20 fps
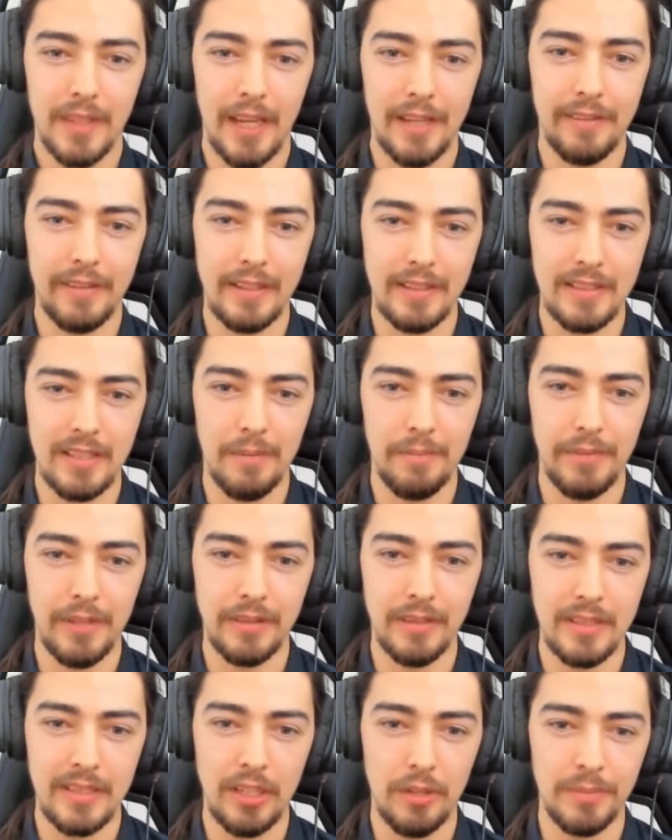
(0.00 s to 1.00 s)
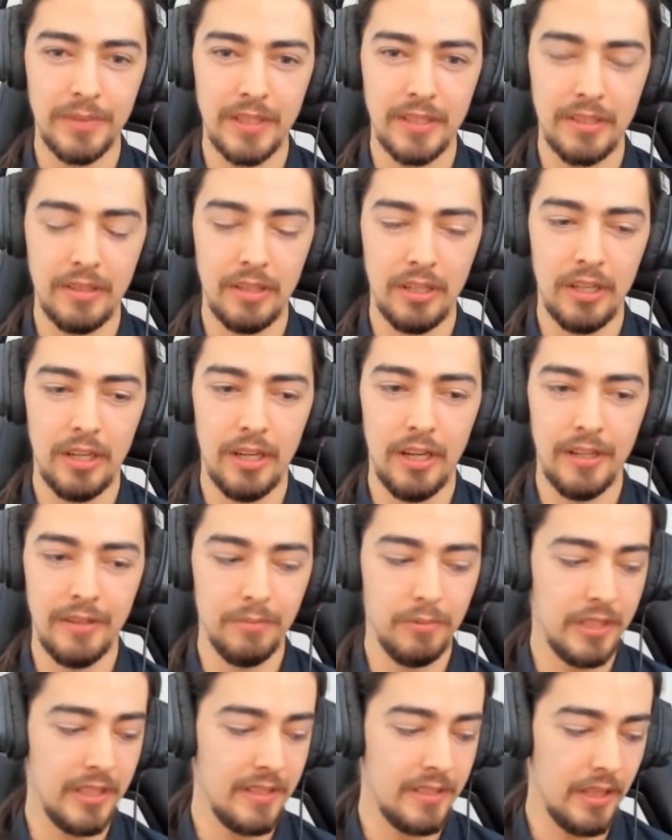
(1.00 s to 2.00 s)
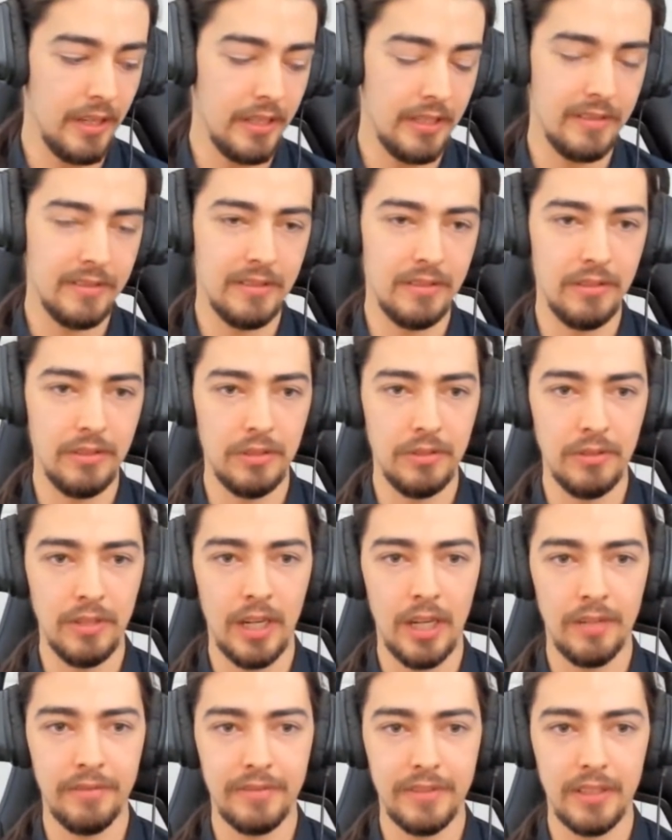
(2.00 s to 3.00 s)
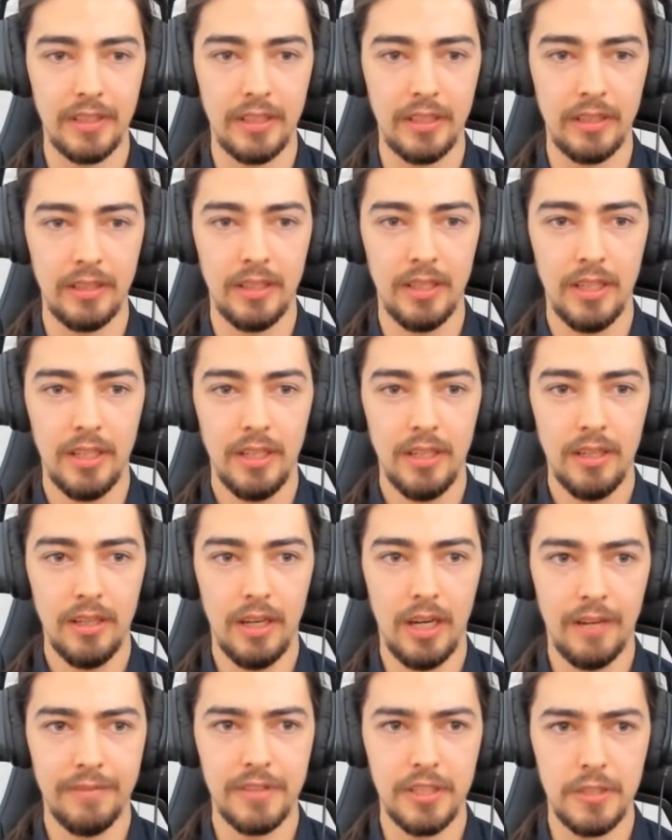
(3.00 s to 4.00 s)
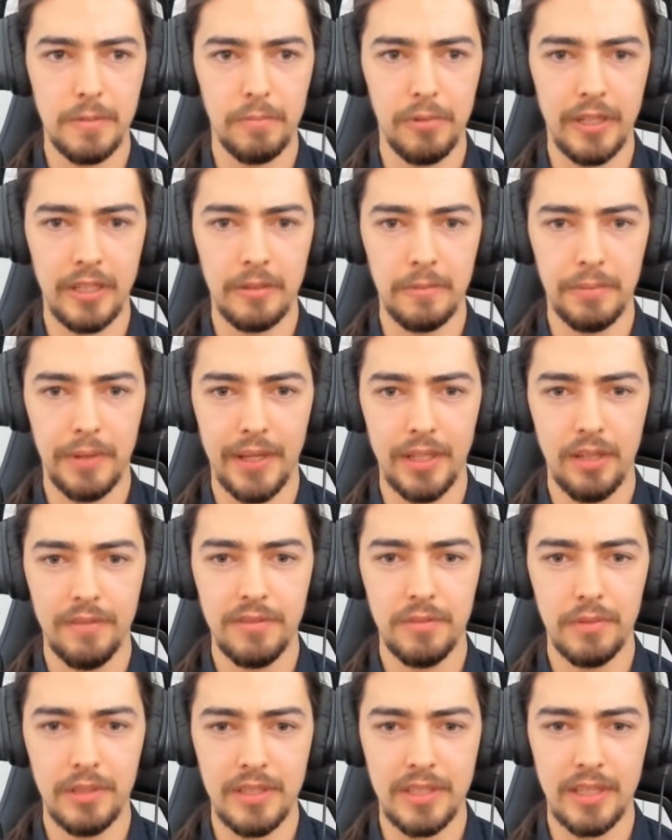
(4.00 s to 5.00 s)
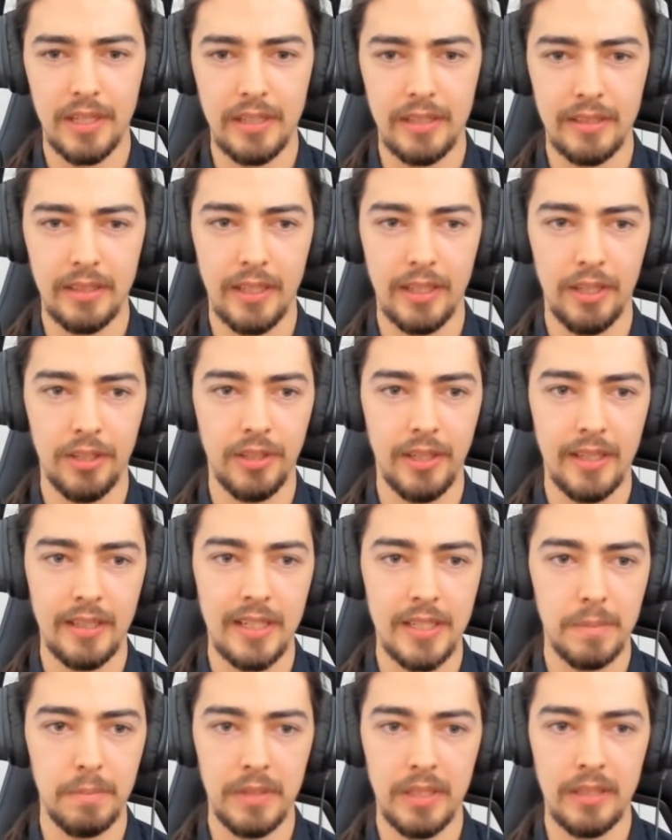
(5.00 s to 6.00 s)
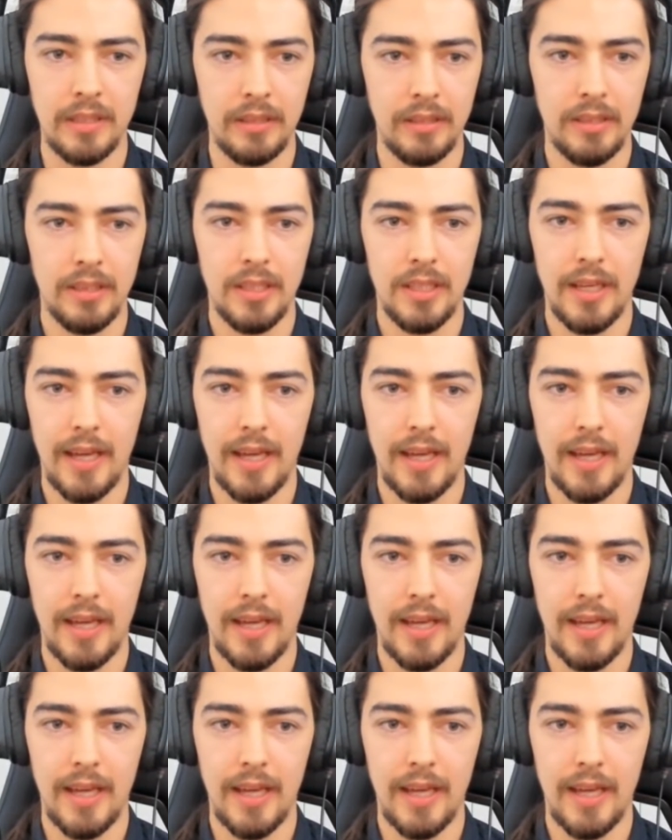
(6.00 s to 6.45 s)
I think something that's helped us a lot, and we decided to do after spring playoffs, we decided like, okay, let's be